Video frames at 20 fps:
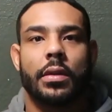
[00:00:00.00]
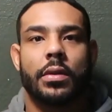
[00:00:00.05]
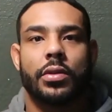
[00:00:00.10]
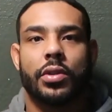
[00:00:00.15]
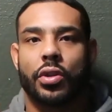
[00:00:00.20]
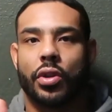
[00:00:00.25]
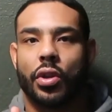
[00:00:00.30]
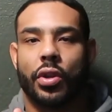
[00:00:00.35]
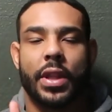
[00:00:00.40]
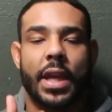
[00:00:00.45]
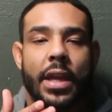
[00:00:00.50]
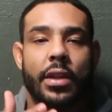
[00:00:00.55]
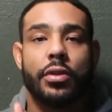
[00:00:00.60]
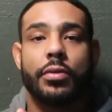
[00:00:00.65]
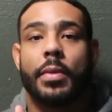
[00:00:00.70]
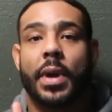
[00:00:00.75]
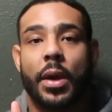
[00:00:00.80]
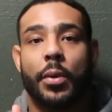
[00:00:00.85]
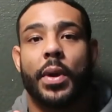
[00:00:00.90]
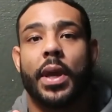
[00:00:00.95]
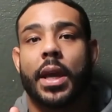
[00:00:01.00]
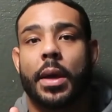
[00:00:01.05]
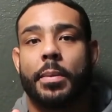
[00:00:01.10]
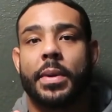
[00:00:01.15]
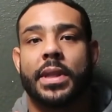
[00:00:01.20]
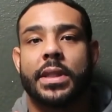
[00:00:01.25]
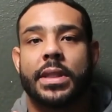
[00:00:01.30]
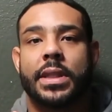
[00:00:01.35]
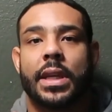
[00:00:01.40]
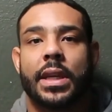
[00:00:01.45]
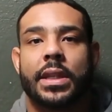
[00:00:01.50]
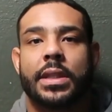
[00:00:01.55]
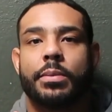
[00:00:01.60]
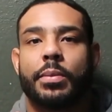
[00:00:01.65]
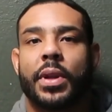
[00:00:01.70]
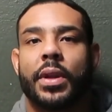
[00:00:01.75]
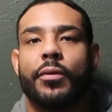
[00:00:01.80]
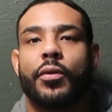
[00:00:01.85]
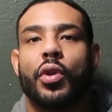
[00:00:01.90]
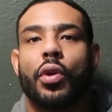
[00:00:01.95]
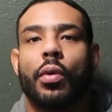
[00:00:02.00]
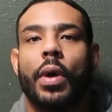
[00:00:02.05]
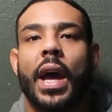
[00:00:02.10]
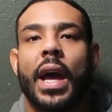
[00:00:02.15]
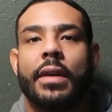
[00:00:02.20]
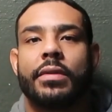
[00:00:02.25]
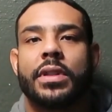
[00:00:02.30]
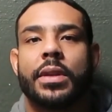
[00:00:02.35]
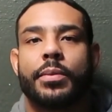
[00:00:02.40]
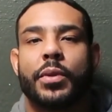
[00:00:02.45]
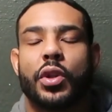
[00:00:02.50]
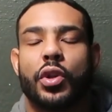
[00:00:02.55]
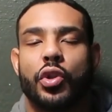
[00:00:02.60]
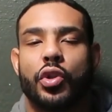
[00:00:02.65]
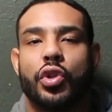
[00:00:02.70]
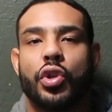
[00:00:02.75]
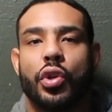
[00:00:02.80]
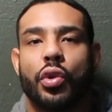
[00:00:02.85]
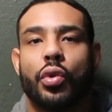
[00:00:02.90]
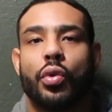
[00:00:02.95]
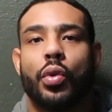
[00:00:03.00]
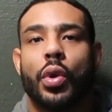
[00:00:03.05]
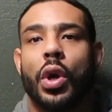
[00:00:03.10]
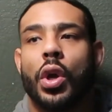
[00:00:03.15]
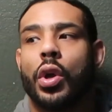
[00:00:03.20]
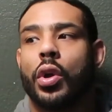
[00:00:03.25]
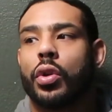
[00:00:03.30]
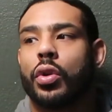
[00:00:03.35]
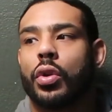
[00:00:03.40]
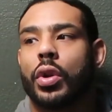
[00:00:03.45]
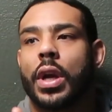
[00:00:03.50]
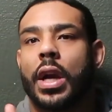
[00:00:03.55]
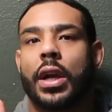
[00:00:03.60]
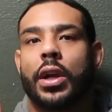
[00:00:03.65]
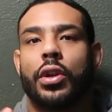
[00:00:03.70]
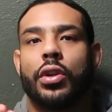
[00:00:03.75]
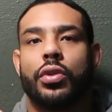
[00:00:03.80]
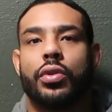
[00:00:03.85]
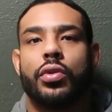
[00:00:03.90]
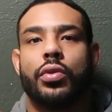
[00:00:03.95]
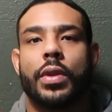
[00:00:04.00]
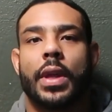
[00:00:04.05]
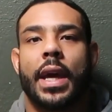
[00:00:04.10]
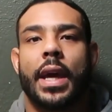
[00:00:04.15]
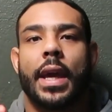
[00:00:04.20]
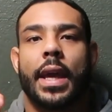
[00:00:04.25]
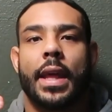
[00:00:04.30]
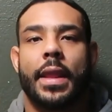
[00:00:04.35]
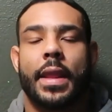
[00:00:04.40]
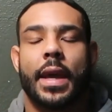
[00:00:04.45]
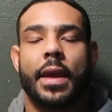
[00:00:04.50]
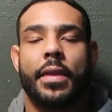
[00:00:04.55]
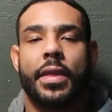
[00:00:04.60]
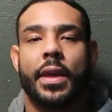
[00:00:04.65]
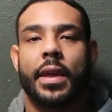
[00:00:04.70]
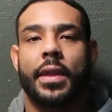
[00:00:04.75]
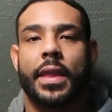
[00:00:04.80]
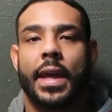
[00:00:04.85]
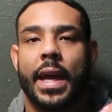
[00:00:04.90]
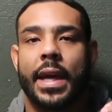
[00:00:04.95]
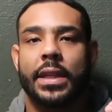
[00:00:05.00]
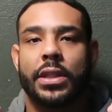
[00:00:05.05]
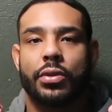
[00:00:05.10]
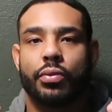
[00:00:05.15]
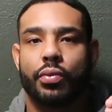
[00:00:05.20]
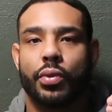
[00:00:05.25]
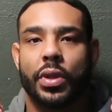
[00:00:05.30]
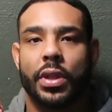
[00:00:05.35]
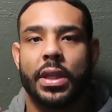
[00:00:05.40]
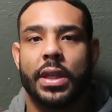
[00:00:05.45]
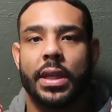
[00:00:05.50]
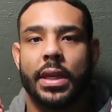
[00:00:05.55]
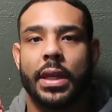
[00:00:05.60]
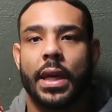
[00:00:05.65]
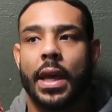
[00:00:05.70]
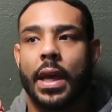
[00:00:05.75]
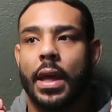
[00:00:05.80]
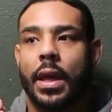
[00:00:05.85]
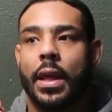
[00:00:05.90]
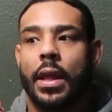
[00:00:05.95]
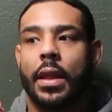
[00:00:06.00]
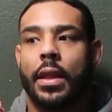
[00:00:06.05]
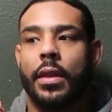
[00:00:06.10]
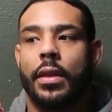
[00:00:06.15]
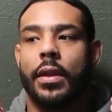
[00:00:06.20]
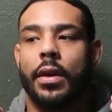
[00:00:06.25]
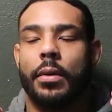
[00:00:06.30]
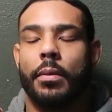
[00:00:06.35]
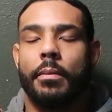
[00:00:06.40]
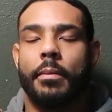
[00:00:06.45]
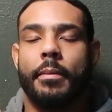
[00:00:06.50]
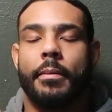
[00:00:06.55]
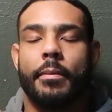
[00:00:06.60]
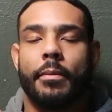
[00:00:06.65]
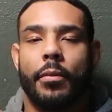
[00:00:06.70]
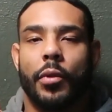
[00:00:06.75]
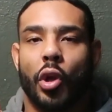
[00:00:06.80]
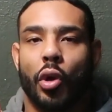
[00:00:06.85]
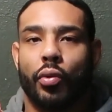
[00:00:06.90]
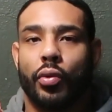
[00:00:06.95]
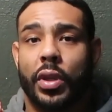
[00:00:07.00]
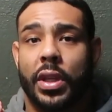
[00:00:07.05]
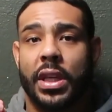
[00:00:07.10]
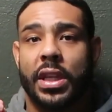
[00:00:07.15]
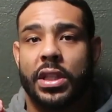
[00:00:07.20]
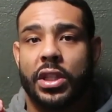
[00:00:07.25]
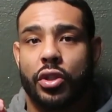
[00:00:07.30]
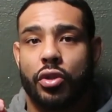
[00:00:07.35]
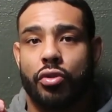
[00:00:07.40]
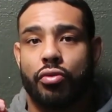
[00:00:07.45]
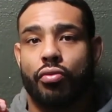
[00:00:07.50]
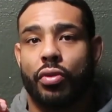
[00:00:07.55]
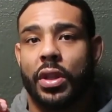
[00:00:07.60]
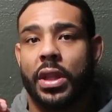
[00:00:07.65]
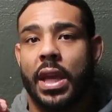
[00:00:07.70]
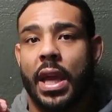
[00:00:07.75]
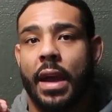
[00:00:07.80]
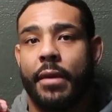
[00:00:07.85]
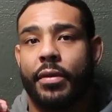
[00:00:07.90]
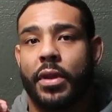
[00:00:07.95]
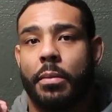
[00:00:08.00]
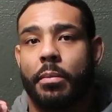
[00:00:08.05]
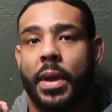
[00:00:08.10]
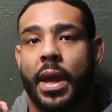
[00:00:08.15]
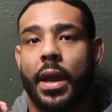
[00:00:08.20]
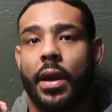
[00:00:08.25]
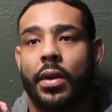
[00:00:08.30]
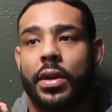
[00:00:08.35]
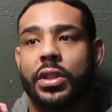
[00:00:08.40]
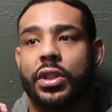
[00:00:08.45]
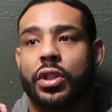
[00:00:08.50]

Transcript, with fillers: So you're then you might wake up at 6. But if you don't have something to do, you're not going to do that. And I think that's really the loneliness that you really have to bear.